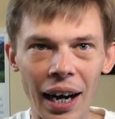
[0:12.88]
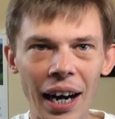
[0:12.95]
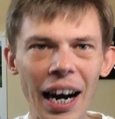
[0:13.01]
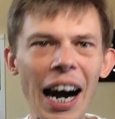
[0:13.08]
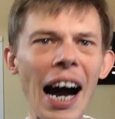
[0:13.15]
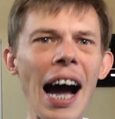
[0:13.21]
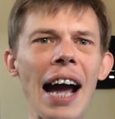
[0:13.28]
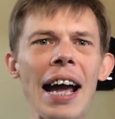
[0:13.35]

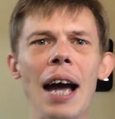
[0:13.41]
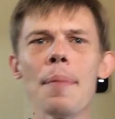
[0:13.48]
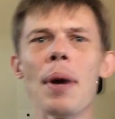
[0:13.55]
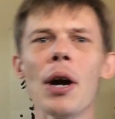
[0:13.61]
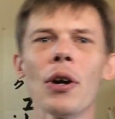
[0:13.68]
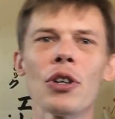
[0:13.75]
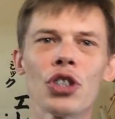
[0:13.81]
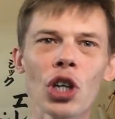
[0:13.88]
Hi, I'm
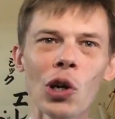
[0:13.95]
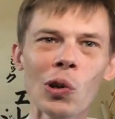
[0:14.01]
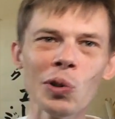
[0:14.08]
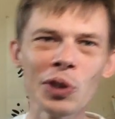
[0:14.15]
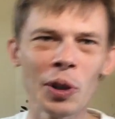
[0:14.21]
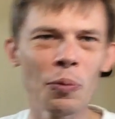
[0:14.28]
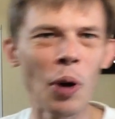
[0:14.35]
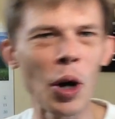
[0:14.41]
Aaron
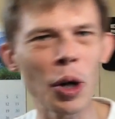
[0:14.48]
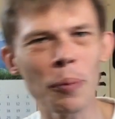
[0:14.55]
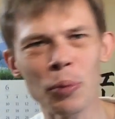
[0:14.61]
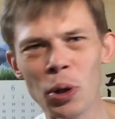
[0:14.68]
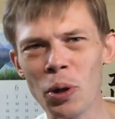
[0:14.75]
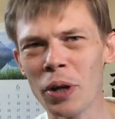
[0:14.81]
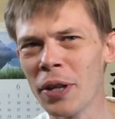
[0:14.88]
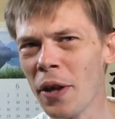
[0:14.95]
Jones and welcome
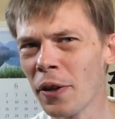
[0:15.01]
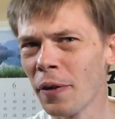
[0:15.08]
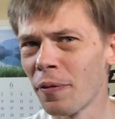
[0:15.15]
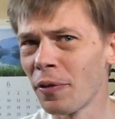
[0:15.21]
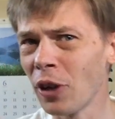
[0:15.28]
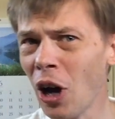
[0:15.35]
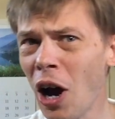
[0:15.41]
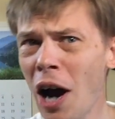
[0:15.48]
to another
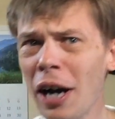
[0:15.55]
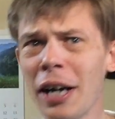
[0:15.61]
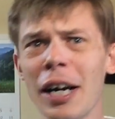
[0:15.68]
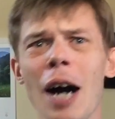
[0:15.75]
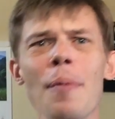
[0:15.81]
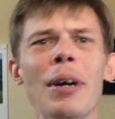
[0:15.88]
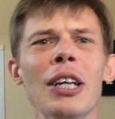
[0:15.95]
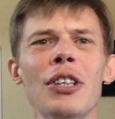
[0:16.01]
vlog
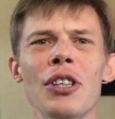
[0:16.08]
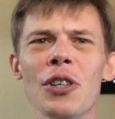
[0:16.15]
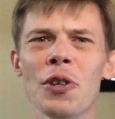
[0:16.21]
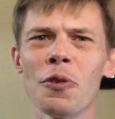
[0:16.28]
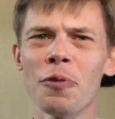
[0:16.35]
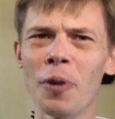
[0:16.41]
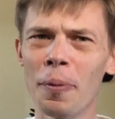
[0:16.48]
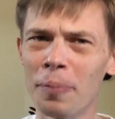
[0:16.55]
coming to
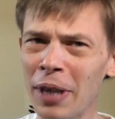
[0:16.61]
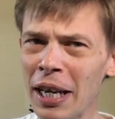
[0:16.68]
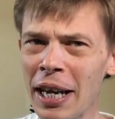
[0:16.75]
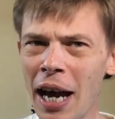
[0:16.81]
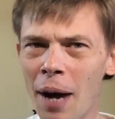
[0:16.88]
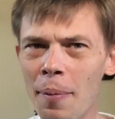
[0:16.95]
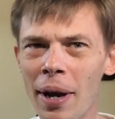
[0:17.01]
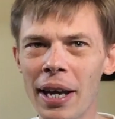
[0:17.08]
you from
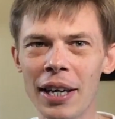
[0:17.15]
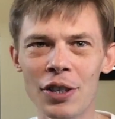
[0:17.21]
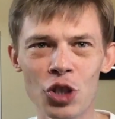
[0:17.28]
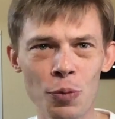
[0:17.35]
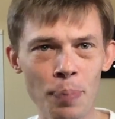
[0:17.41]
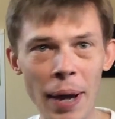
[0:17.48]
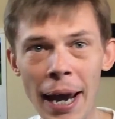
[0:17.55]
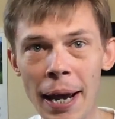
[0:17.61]
Niihama in
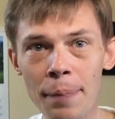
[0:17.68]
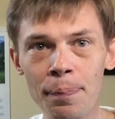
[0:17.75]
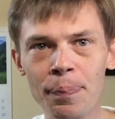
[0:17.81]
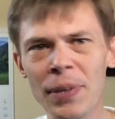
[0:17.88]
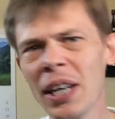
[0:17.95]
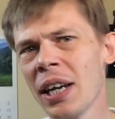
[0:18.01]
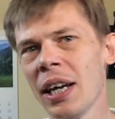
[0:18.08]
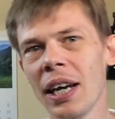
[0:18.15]
Japan.
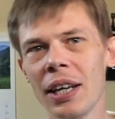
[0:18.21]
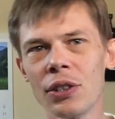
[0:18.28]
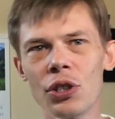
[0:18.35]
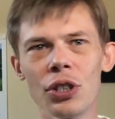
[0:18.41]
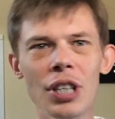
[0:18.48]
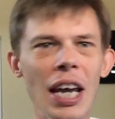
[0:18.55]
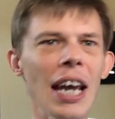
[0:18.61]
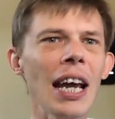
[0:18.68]
And
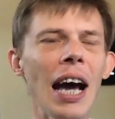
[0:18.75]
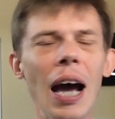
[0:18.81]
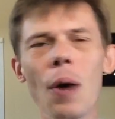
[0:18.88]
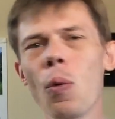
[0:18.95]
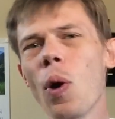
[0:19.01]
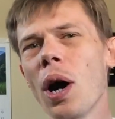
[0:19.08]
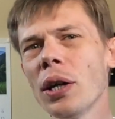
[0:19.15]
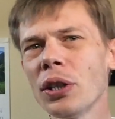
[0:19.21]
today I
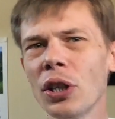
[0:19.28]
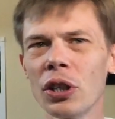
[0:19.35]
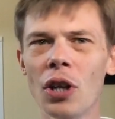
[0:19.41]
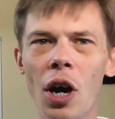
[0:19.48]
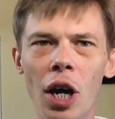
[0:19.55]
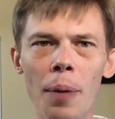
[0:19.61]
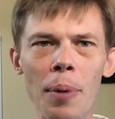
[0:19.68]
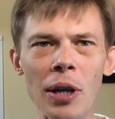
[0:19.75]
wanted to
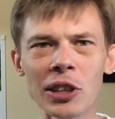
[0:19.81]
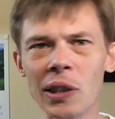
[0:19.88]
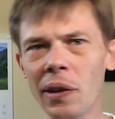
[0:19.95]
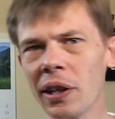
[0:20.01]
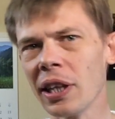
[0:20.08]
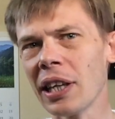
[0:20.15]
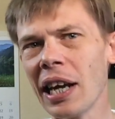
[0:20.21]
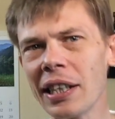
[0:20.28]
talk about
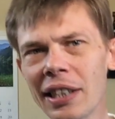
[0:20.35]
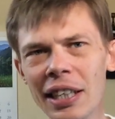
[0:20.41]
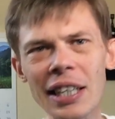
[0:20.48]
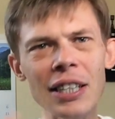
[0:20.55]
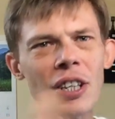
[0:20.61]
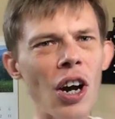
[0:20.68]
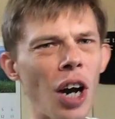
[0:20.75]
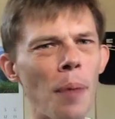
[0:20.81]
something that I
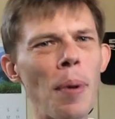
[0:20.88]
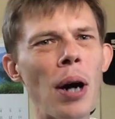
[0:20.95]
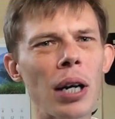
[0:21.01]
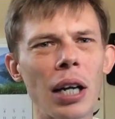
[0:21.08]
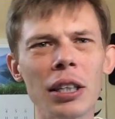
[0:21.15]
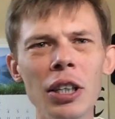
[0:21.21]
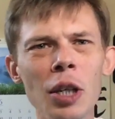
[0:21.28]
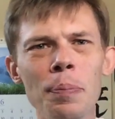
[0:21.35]
did talk about
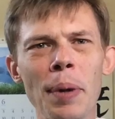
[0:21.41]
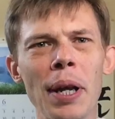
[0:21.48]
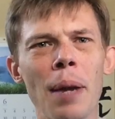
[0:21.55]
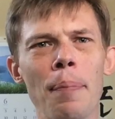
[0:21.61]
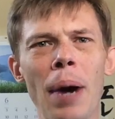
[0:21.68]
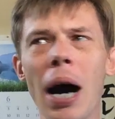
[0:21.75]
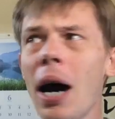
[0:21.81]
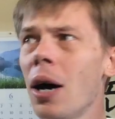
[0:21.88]
a little bit
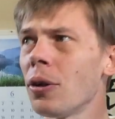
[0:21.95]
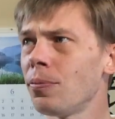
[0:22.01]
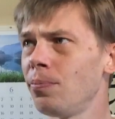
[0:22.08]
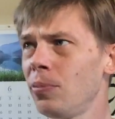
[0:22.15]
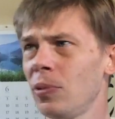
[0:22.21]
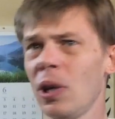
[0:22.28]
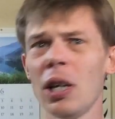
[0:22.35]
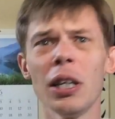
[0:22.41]

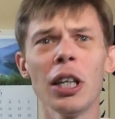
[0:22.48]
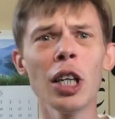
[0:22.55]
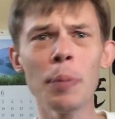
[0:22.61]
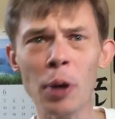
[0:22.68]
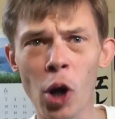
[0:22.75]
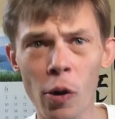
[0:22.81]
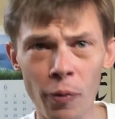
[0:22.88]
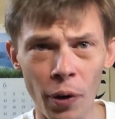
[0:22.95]

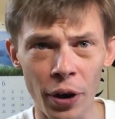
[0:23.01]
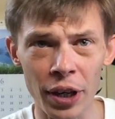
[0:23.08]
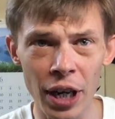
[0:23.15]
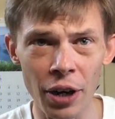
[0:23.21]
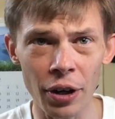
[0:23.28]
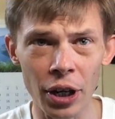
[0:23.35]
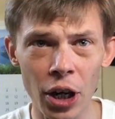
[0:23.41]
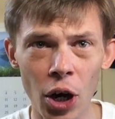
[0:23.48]
over a
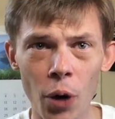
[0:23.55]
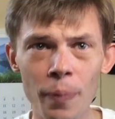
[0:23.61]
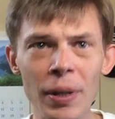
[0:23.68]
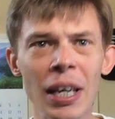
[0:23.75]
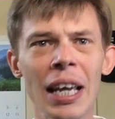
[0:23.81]
year ago,